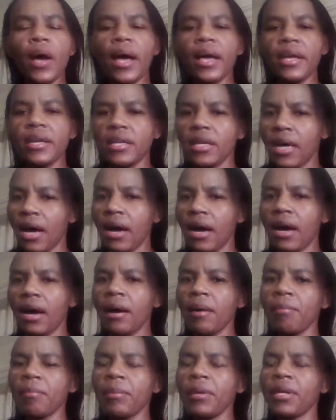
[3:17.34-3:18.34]
I
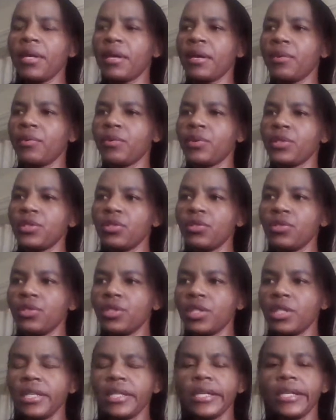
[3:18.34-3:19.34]
come and I was
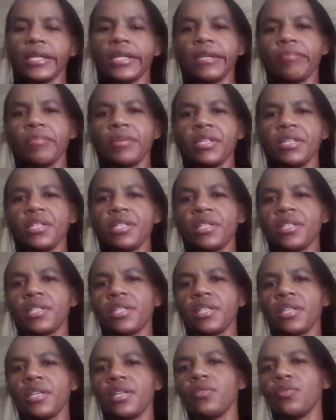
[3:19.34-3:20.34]
not taken
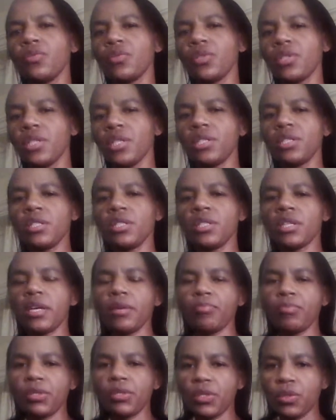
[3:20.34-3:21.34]
immediately. You said in the
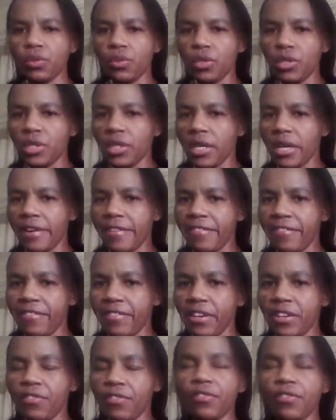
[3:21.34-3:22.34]
episode
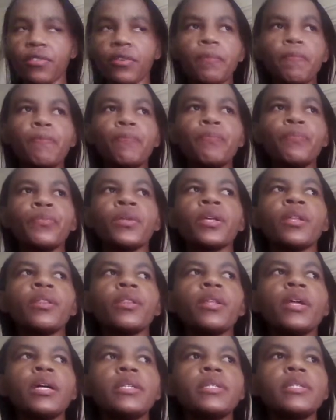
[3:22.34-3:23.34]
5
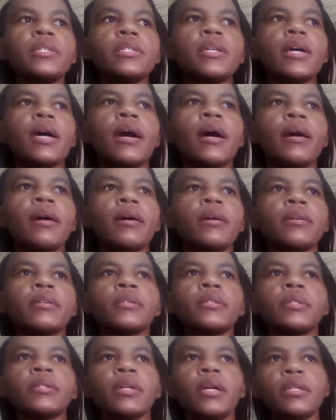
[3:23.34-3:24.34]
that
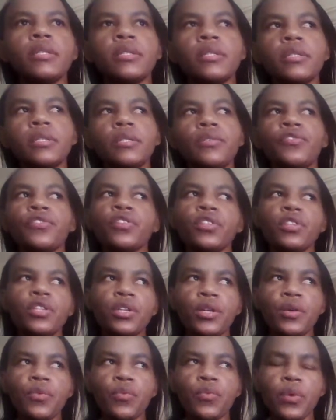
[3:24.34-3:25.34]
I stayed for
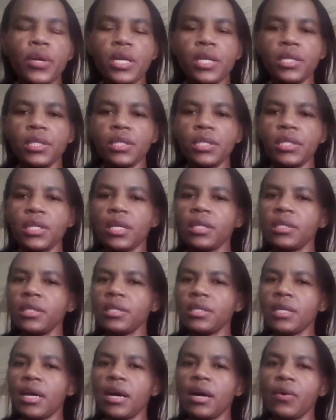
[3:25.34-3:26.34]
3 weeks, and
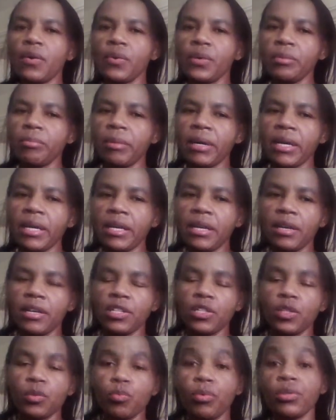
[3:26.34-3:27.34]
when my
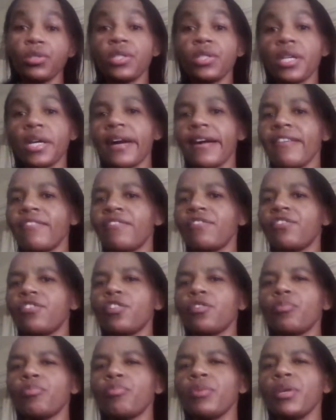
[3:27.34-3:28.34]
sponsor came
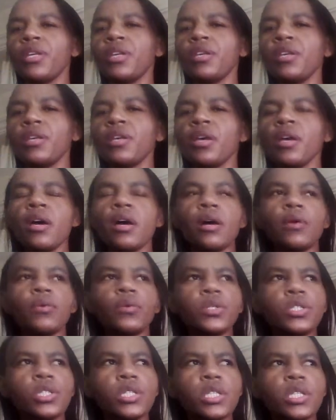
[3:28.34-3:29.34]
for me, I
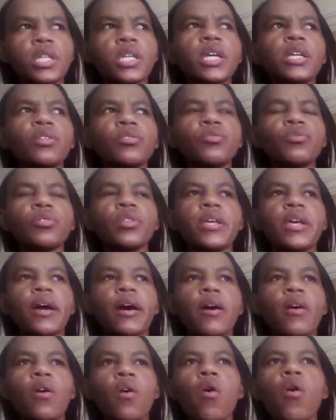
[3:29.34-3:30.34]
was taken to their
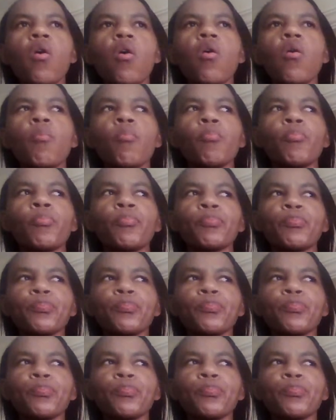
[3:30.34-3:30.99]
home,